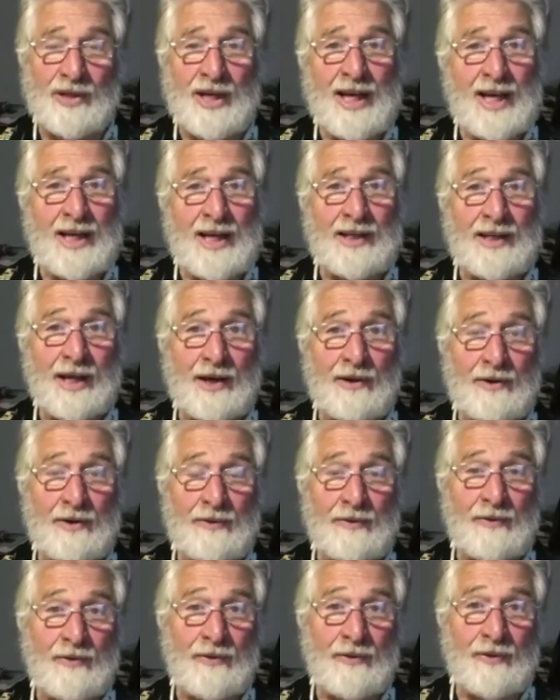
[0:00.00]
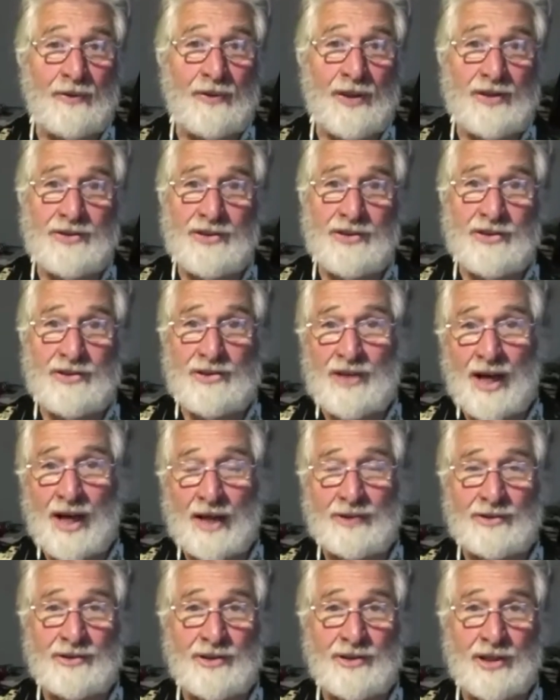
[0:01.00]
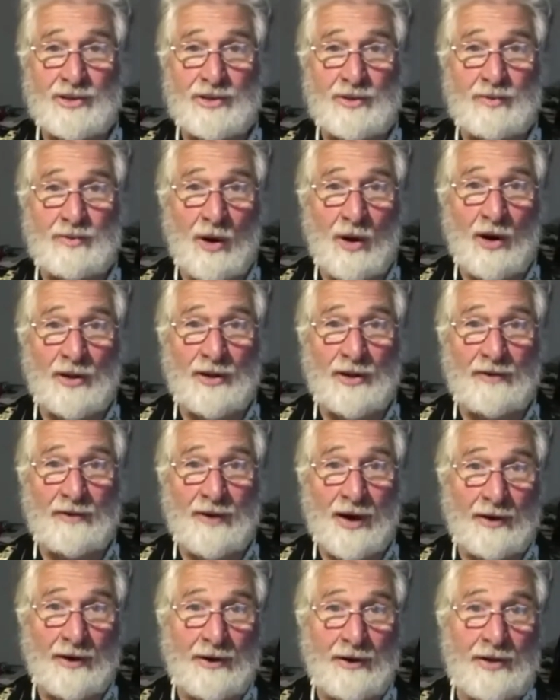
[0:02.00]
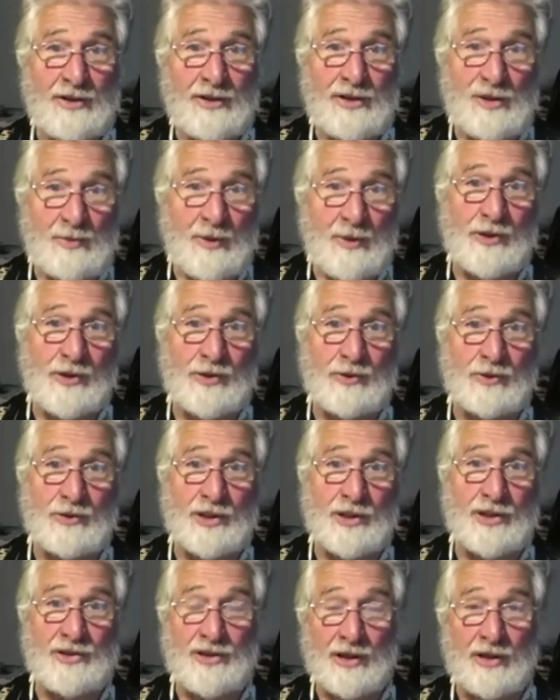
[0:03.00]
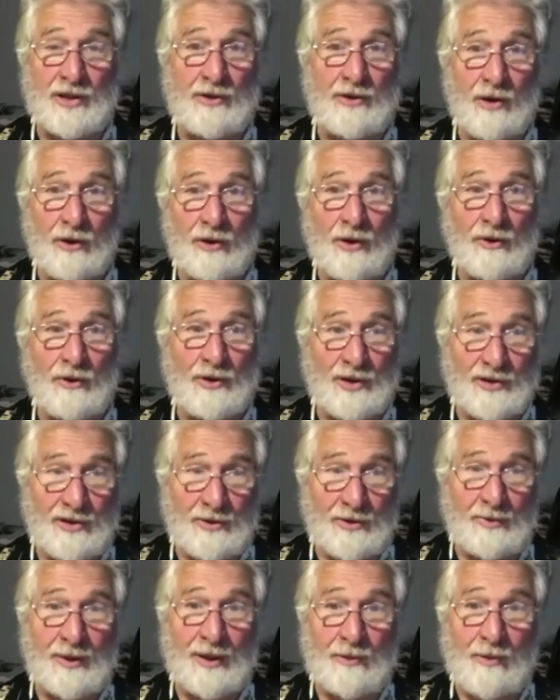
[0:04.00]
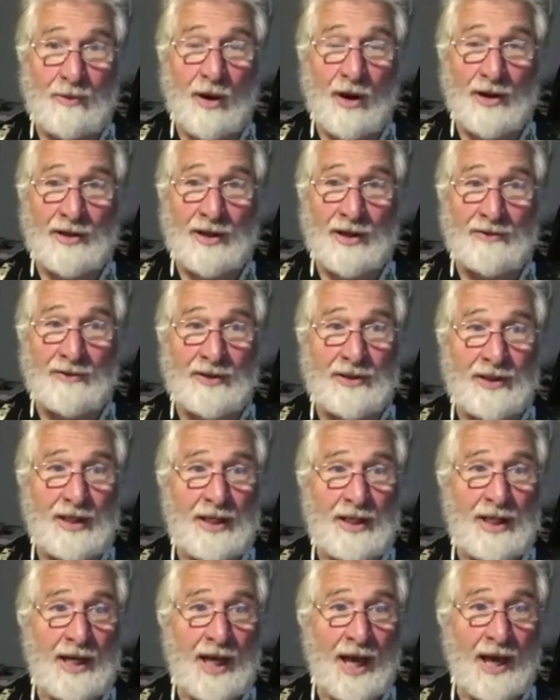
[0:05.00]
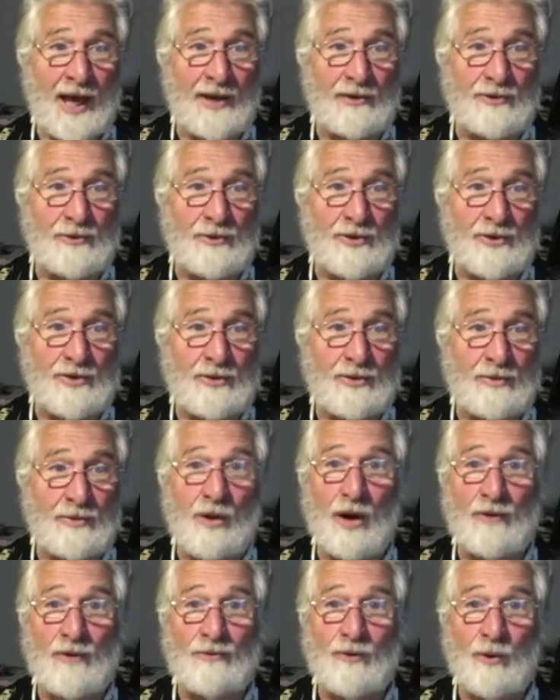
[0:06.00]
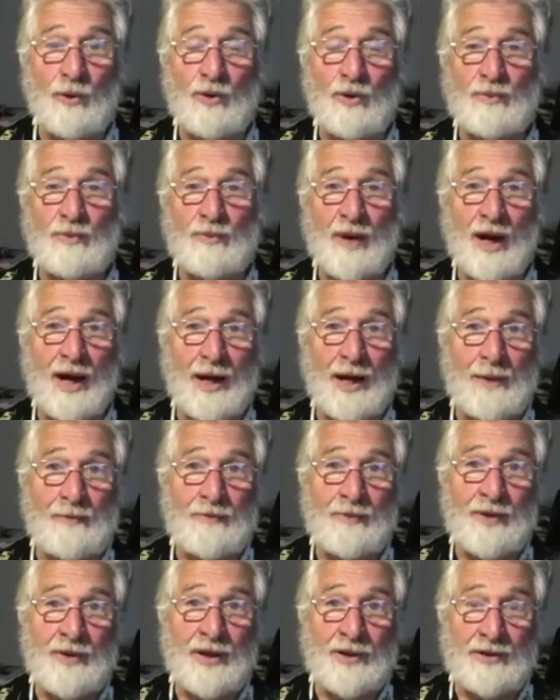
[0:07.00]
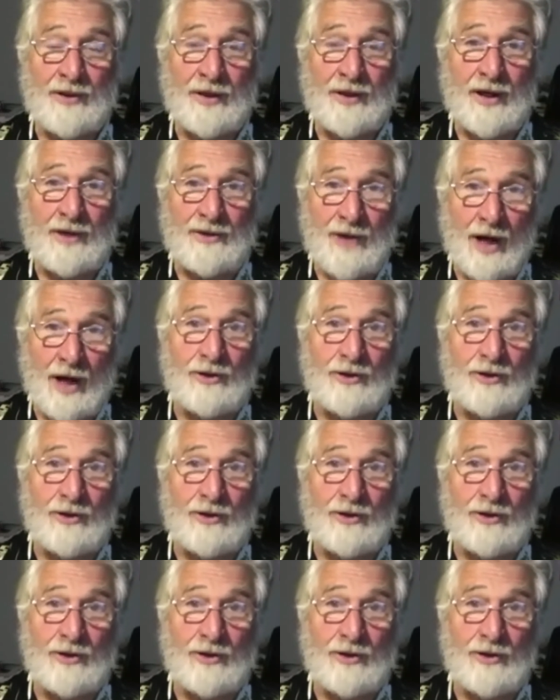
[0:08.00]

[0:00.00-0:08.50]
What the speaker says: Now, this is not just part of our spiritual teaching, although it's a big part of it, as was brought forth by Dr.